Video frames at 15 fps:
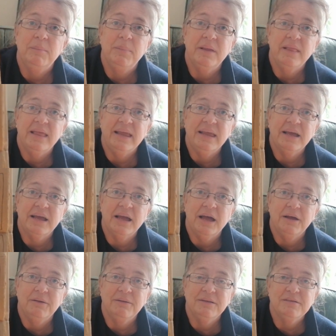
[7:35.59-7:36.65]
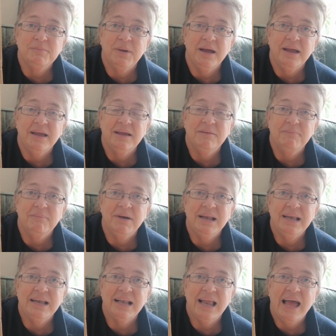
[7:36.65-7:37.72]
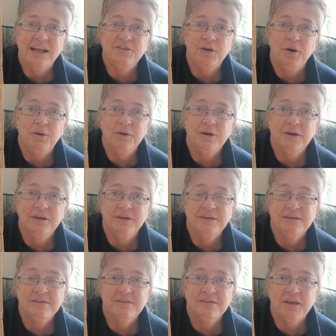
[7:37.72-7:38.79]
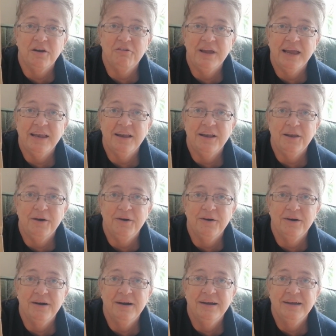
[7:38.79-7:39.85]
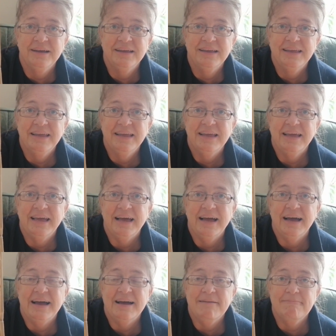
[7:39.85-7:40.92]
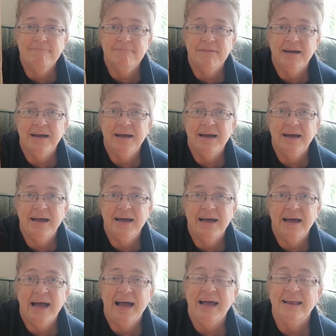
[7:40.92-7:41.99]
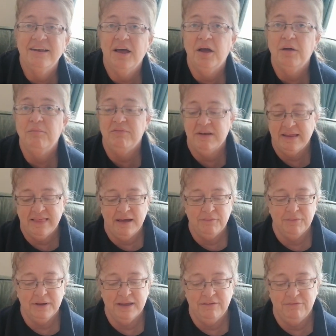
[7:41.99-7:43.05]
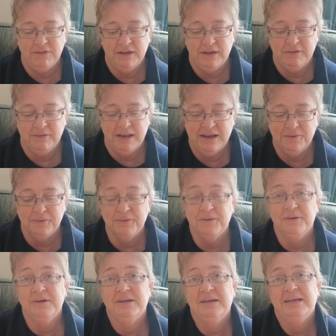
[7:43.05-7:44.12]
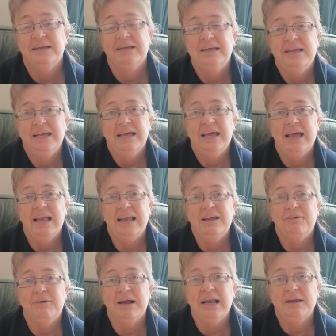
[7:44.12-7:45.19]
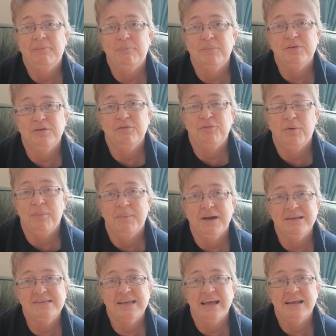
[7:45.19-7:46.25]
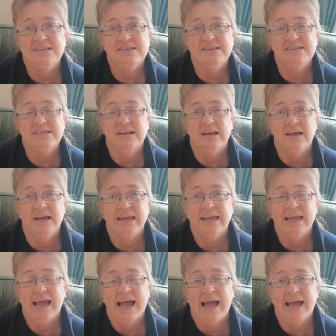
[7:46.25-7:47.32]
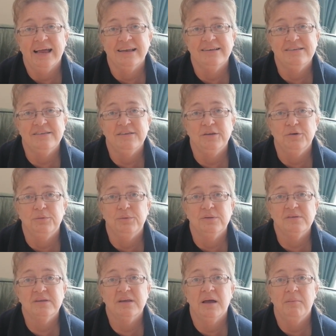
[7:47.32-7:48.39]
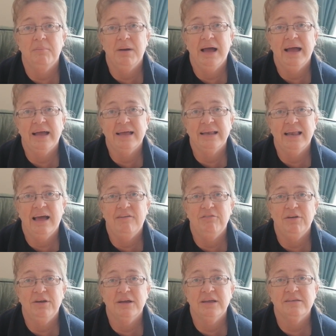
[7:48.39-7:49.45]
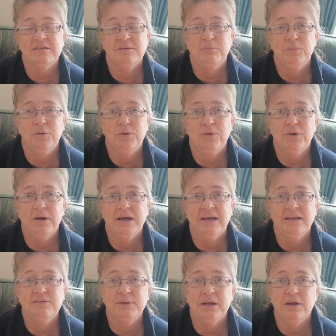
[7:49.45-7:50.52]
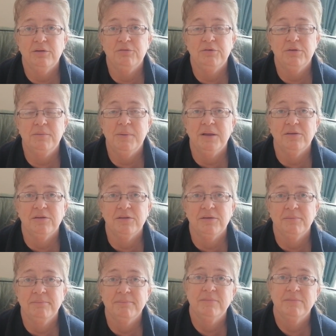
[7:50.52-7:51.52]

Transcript: But there you go, that's my little hedgehog scurrying along, and hopefully that will give you a little glimpse of what my sketches are like, and you'll want to come back and have a look at some more as we go through the month.